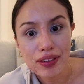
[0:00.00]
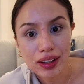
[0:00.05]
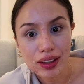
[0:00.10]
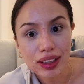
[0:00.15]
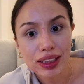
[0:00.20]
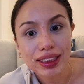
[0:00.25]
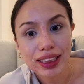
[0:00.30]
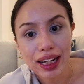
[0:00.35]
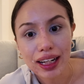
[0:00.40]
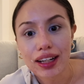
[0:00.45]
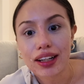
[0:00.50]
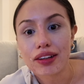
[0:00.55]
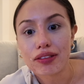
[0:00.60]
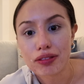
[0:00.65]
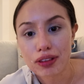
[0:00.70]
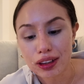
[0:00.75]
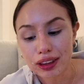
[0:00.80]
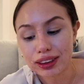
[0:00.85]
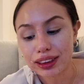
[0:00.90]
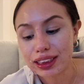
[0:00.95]
very tired
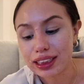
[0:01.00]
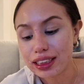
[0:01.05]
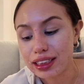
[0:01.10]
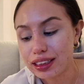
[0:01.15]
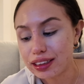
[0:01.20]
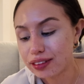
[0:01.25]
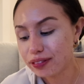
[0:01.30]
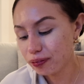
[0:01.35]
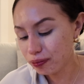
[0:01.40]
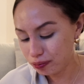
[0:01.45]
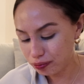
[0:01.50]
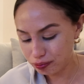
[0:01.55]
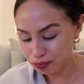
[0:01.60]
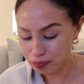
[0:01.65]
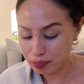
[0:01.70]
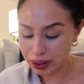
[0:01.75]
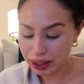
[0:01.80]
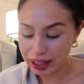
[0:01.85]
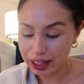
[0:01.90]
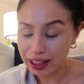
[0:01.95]
frosting,
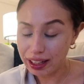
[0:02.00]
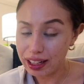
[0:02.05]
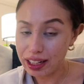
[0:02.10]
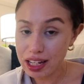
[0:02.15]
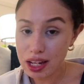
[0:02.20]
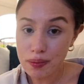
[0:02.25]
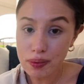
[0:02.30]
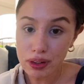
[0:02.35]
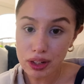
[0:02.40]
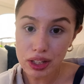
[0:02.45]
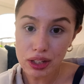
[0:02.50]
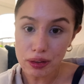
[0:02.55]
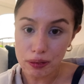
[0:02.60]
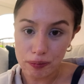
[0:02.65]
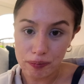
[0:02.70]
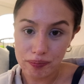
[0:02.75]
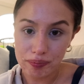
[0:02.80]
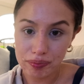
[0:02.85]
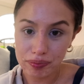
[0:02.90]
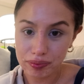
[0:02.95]
but it came out cute.
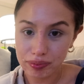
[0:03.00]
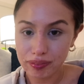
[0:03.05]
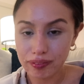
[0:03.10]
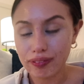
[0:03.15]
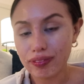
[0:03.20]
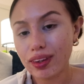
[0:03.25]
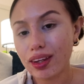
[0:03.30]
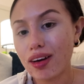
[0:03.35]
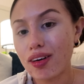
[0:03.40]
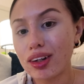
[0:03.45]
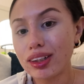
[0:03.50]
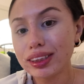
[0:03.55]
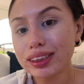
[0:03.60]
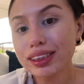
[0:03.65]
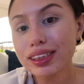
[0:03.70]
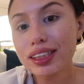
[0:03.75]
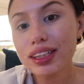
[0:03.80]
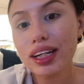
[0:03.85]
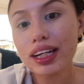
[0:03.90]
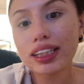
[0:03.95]

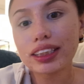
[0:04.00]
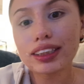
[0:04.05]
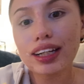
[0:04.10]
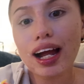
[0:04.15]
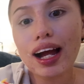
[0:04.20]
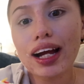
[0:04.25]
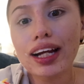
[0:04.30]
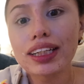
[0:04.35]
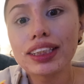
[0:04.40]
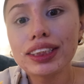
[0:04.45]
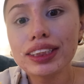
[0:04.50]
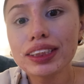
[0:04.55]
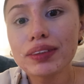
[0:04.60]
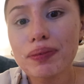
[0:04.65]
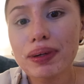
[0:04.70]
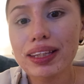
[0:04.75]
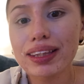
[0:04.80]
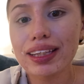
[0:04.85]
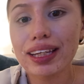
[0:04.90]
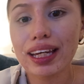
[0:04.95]
Honestly, I just
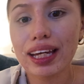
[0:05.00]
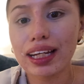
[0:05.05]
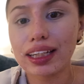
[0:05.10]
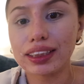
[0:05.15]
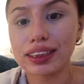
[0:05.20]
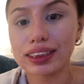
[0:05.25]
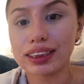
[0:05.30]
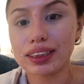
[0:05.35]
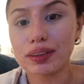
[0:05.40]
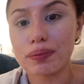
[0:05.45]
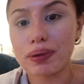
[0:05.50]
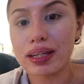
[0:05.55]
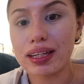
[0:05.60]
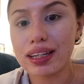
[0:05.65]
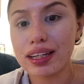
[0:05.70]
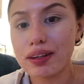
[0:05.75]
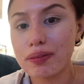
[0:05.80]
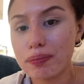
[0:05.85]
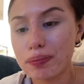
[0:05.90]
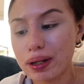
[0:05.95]
made the cake just to make
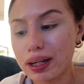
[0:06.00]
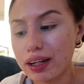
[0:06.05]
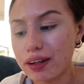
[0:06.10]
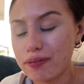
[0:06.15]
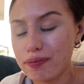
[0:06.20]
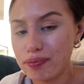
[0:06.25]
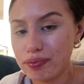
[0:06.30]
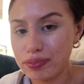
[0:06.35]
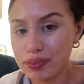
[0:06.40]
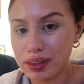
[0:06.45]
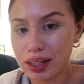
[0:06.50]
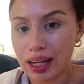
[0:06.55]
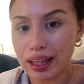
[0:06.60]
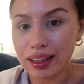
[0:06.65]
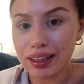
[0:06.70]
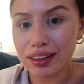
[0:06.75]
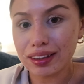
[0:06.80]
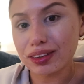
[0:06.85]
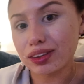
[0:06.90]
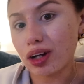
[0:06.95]
it, but I
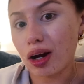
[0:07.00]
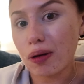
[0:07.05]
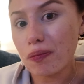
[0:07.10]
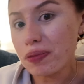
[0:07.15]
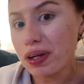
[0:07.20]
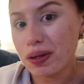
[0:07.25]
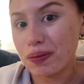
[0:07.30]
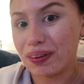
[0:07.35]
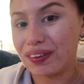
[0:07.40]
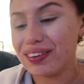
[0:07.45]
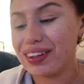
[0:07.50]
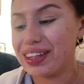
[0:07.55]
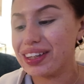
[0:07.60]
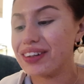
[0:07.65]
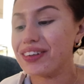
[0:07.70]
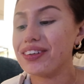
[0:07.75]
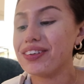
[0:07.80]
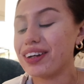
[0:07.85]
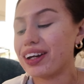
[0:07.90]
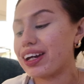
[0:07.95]
think the top came out
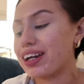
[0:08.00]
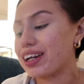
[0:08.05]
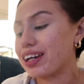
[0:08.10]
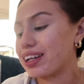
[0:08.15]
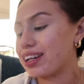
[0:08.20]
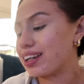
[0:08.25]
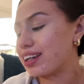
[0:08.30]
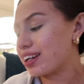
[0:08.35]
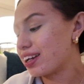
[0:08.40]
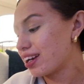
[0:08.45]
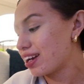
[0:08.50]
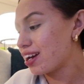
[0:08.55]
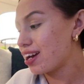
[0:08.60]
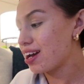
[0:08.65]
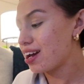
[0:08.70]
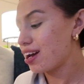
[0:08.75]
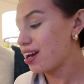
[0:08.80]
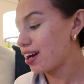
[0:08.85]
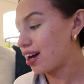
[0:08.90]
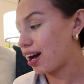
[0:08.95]
cute. And
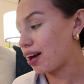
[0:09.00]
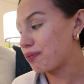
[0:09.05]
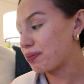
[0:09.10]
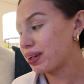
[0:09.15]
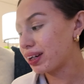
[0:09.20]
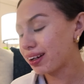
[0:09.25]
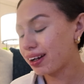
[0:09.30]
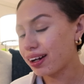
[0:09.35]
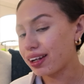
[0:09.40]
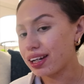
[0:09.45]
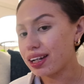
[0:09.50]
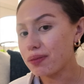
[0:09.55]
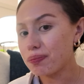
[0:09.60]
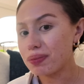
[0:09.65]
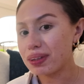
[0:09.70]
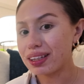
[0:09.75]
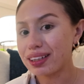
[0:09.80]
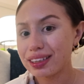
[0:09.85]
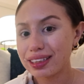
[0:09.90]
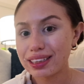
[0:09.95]
I'm gonna cut it
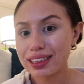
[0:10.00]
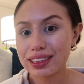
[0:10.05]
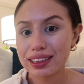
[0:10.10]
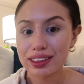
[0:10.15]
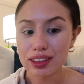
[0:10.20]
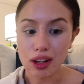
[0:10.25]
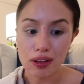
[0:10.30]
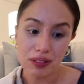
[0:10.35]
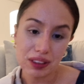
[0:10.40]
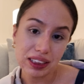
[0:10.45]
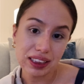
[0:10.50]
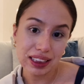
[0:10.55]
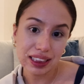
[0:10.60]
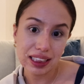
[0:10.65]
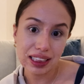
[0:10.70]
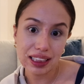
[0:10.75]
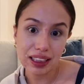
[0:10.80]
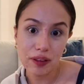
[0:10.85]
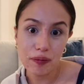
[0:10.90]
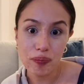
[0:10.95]
because
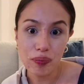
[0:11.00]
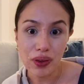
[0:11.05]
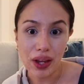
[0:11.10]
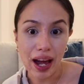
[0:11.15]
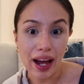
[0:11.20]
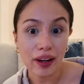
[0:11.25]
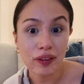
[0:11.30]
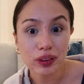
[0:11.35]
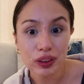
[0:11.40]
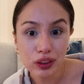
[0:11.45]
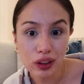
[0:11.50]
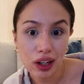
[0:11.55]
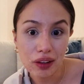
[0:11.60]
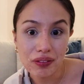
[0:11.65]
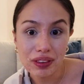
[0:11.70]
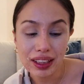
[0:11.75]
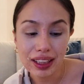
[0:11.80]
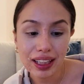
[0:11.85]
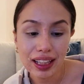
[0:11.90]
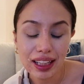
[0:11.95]
obviously I was
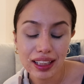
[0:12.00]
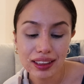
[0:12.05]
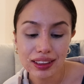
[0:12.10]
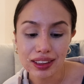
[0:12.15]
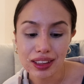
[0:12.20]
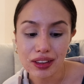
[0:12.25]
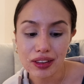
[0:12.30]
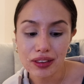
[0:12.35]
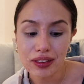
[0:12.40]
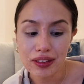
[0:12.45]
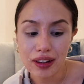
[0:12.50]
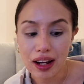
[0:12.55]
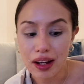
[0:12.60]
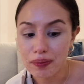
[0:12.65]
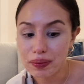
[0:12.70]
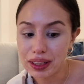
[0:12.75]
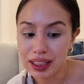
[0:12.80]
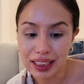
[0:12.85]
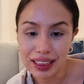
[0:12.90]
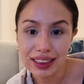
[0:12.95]
craving the cake, so
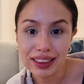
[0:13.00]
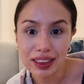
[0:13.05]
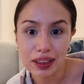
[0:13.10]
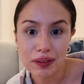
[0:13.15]
I'm gonna eat